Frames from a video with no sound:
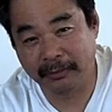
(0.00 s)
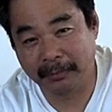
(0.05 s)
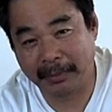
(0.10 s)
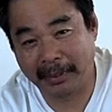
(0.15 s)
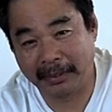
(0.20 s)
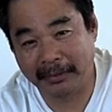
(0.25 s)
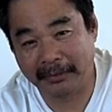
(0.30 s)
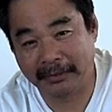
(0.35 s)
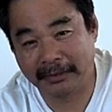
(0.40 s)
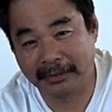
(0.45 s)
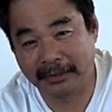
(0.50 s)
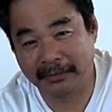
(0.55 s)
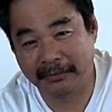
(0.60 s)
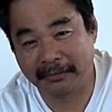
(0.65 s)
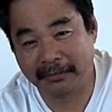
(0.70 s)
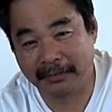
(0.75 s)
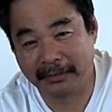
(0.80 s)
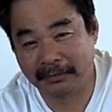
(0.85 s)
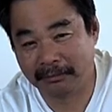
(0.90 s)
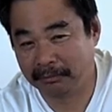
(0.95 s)
about
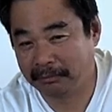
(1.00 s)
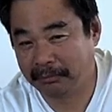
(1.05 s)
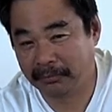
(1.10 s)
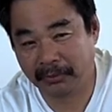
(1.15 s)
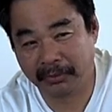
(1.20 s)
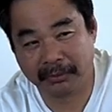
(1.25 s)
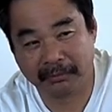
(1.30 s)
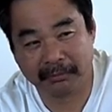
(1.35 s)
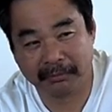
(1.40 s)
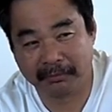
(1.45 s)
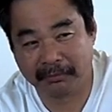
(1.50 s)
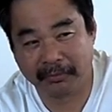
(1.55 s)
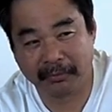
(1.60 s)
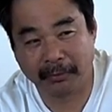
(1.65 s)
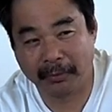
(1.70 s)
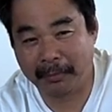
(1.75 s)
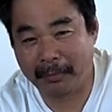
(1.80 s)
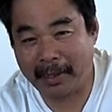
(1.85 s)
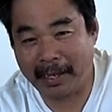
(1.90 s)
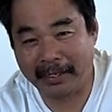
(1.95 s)

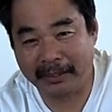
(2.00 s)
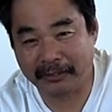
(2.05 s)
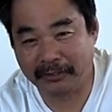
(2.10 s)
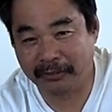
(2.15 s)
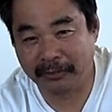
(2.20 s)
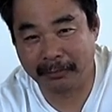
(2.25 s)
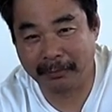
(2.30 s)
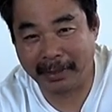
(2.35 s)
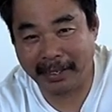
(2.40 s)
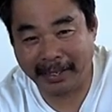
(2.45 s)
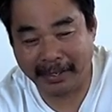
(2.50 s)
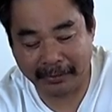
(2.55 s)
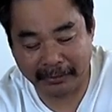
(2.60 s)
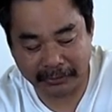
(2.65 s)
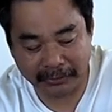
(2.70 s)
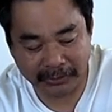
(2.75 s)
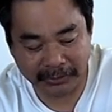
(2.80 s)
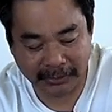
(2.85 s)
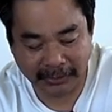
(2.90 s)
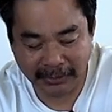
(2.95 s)
3 miles from my
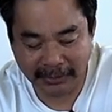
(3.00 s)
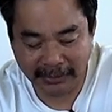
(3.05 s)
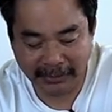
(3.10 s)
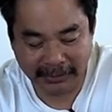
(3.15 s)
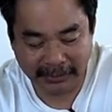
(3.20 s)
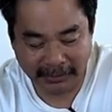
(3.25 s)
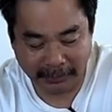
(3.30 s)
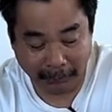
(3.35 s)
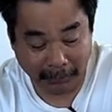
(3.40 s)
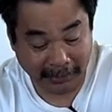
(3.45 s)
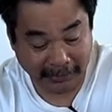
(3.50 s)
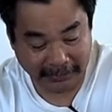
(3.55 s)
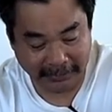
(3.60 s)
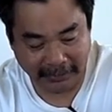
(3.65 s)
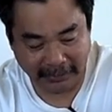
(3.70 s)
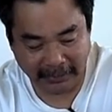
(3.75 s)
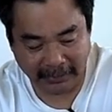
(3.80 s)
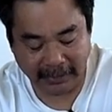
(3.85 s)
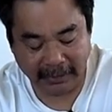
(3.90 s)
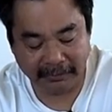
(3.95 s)
house,
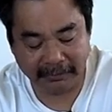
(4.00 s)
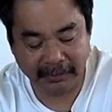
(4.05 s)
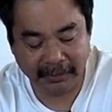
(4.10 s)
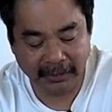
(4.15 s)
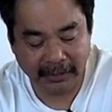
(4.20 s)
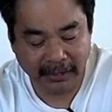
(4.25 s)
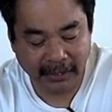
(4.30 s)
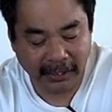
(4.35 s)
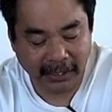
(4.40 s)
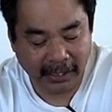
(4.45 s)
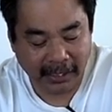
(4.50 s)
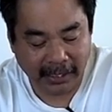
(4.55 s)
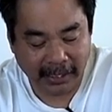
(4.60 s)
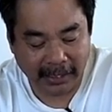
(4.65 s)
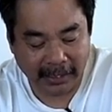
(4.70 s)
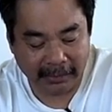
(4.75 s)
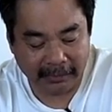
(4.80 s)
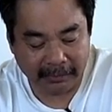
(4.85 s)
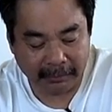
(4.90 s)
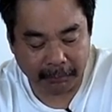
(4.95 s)
surprisingly enough.
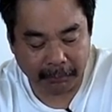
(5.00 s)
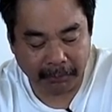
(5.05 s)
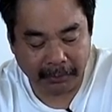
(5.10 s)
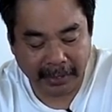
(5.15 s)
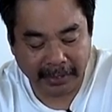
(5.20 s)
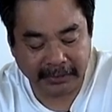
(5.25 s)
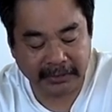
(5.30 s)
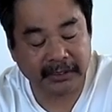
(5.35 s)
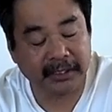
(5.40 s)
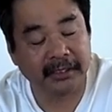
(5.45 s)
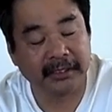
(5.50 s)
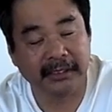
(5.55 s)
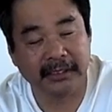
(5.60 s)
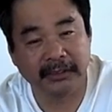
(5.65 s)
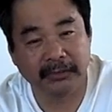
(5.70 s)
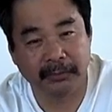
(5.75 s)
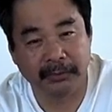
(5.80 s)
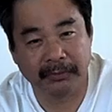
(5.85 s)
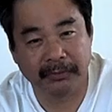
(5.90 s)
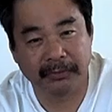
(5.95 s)
The price on
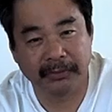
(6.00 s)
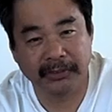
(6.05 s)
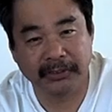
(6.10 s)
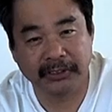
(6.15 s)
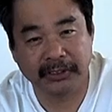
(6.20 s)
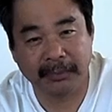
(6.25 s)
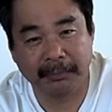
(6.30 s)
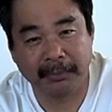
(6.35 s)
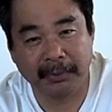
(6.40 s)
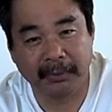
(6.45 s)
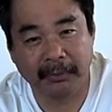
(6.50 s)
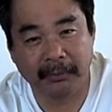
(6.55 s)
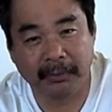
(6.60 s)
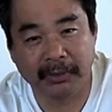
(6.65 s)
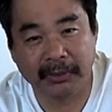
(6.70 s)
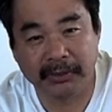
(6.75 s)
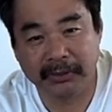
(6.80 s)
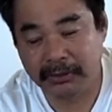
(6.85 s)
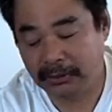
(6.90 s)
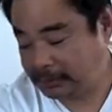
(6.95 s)
this with free shipping
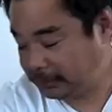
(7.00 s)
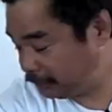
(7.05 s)
was